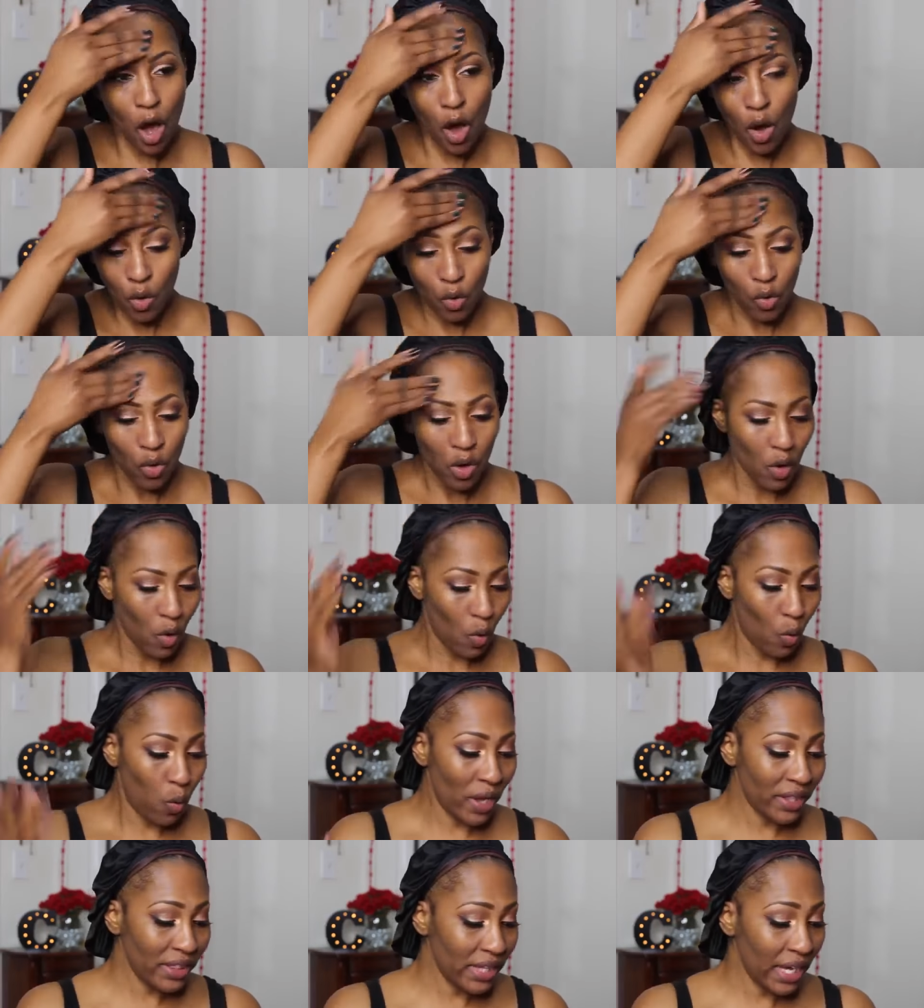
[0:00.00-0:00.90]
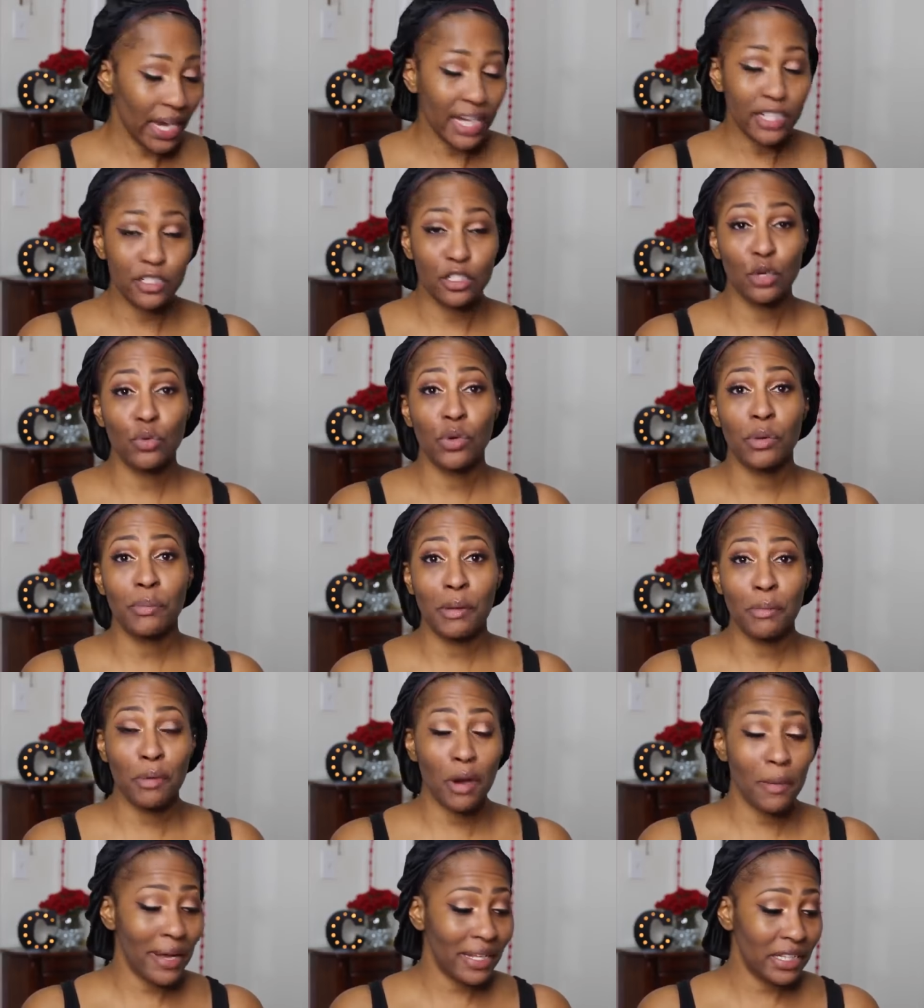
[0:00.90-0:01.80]
Oh, one thing I do
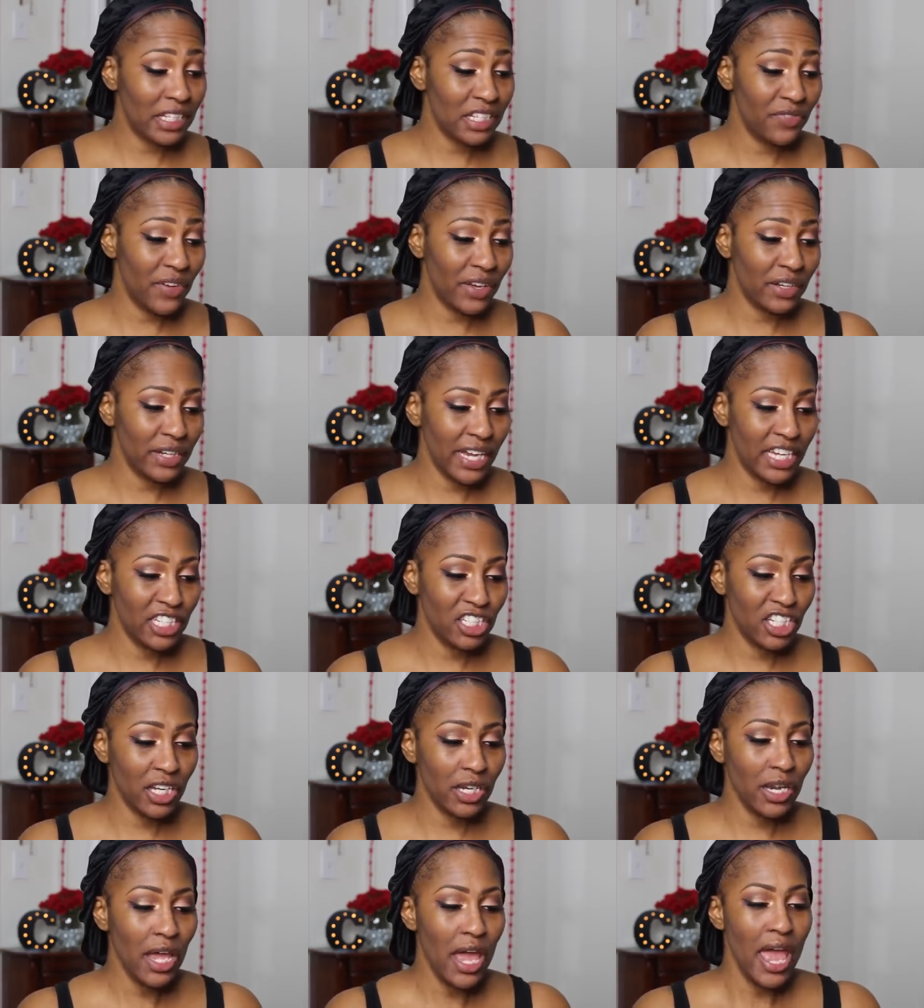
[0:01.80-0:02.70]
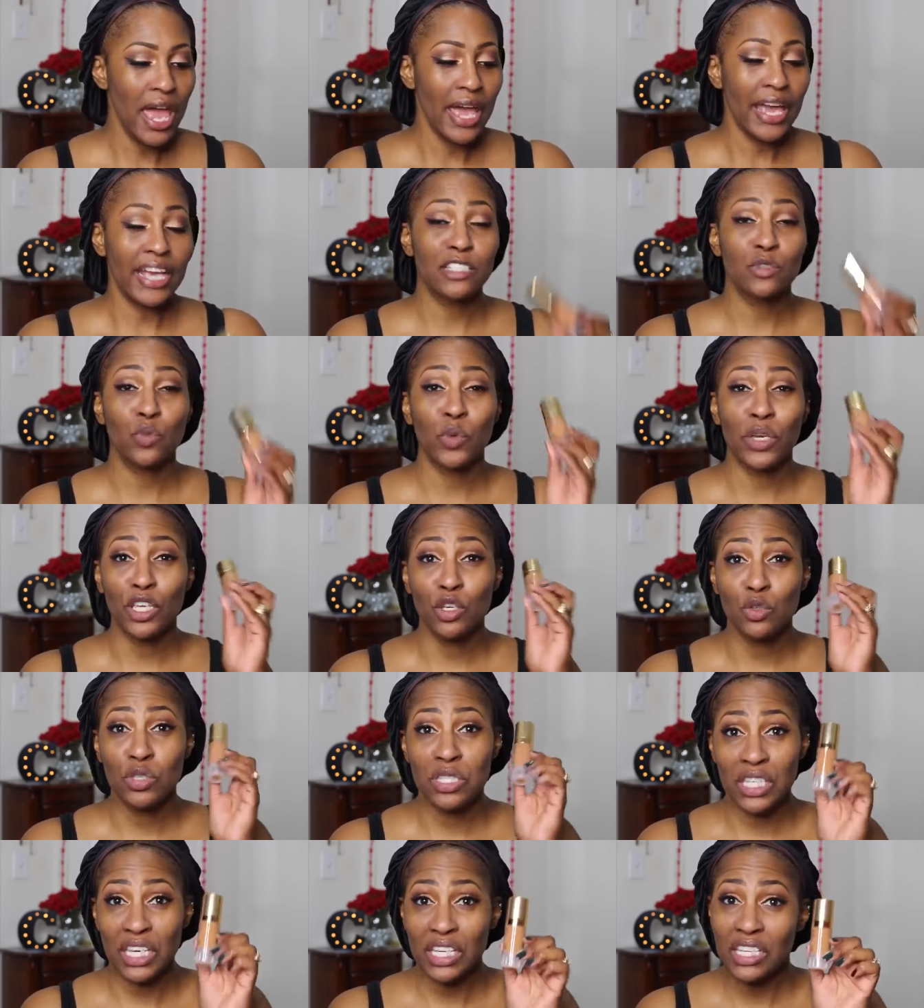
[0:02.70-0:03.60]
remember about this foundation is when
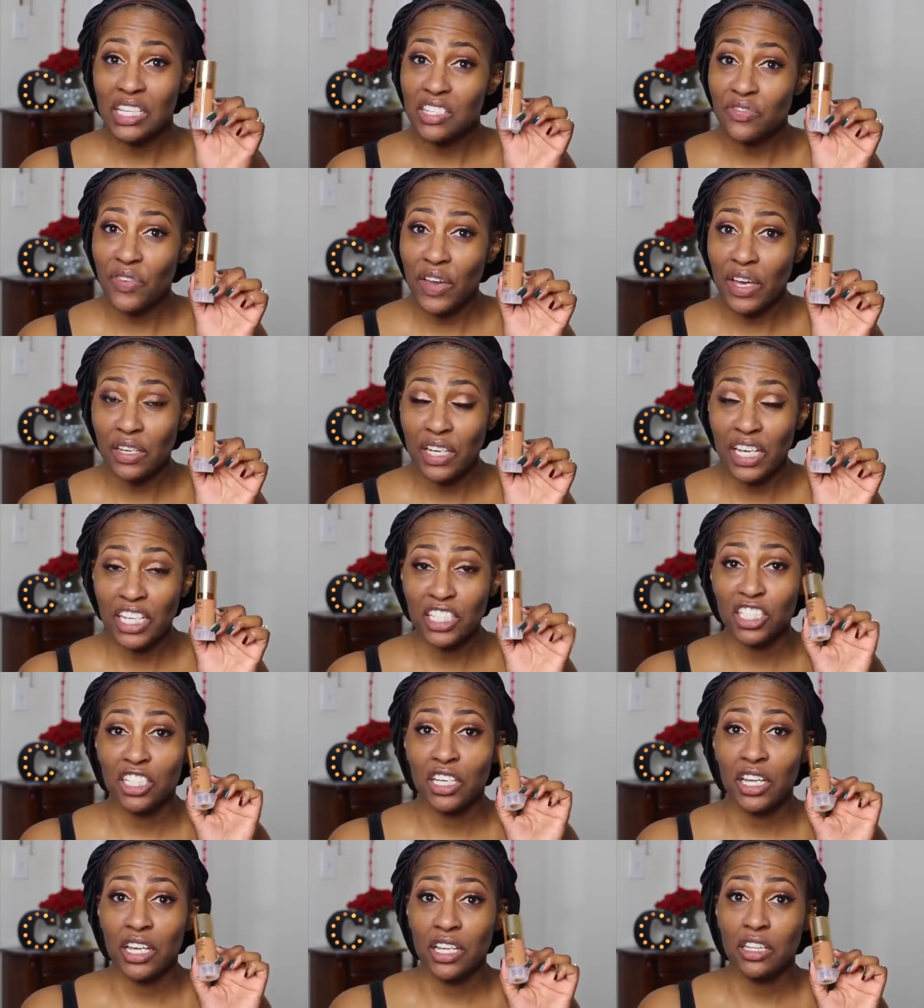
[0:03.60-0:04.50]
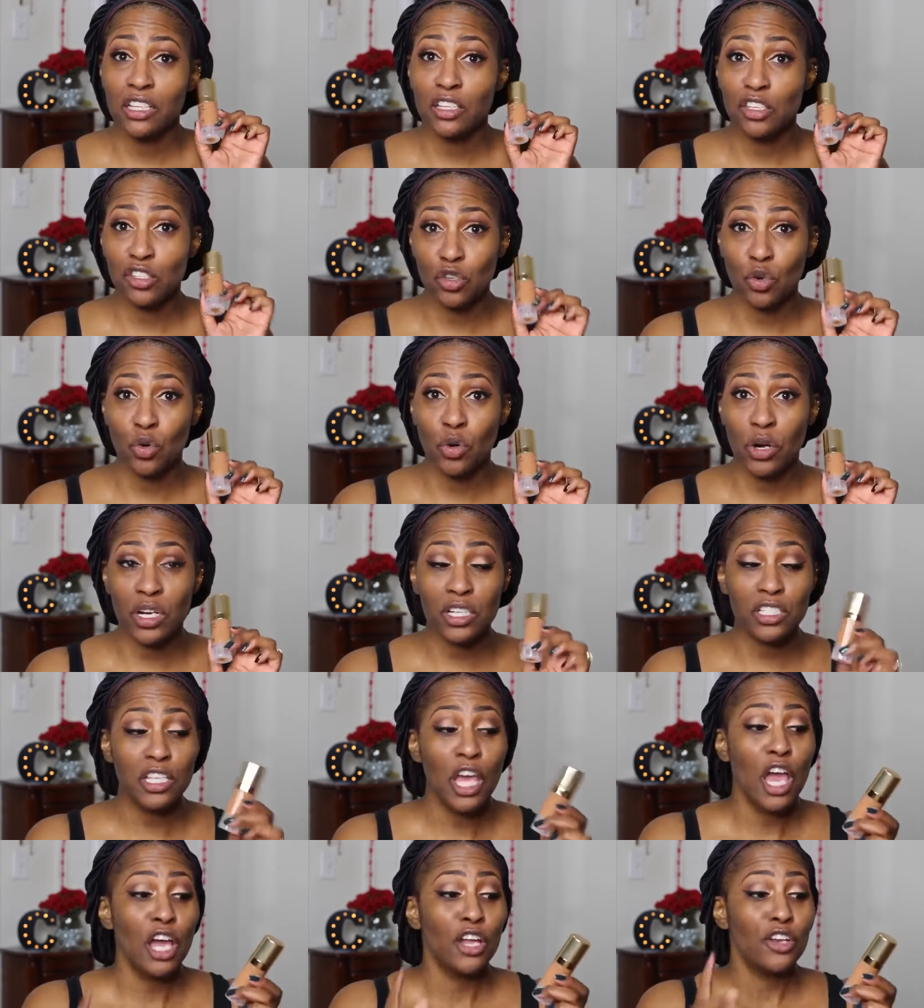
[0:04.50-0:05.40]
you see this foundation in the
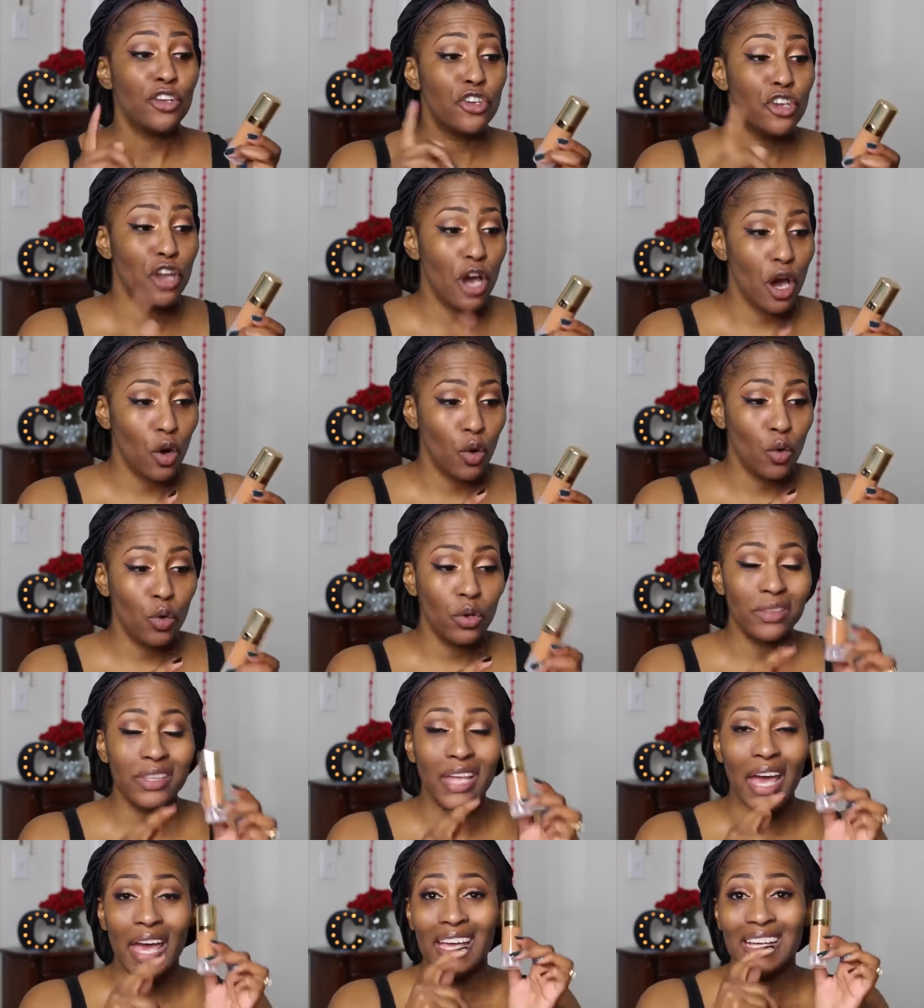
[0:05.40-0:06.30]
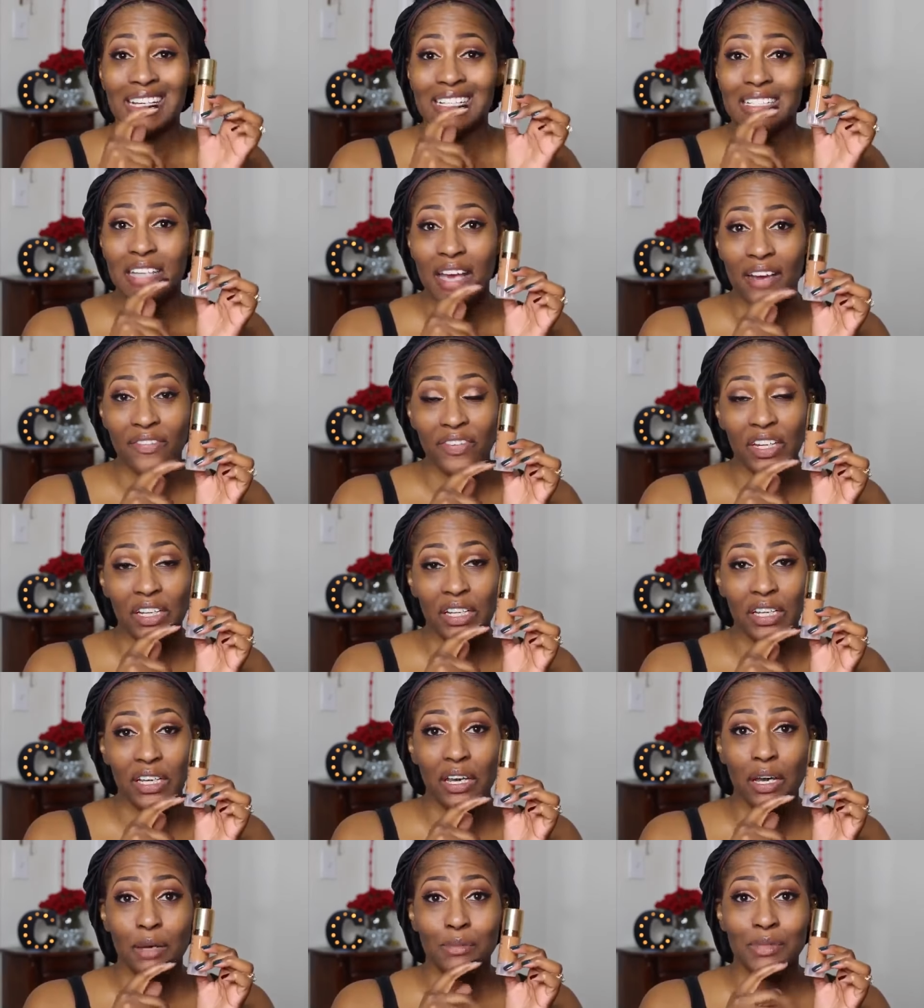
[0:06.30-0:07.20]
stores, know that it
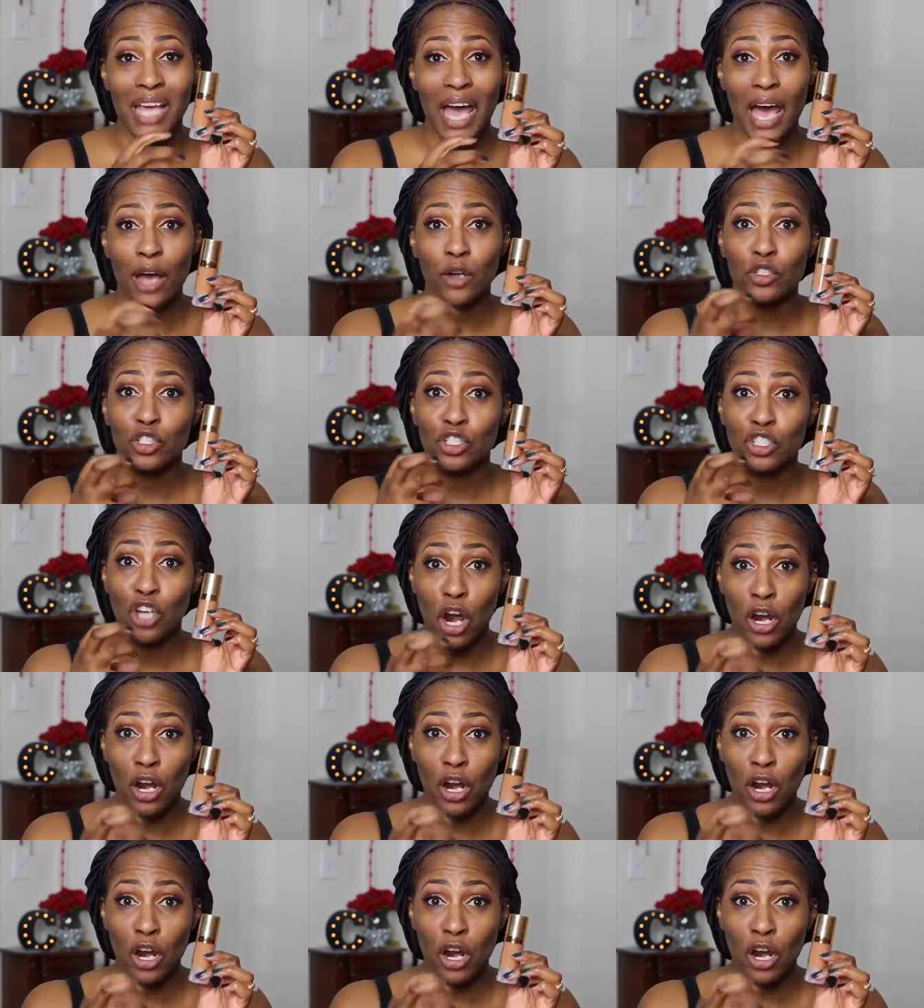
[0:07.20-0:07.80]
definitely comes out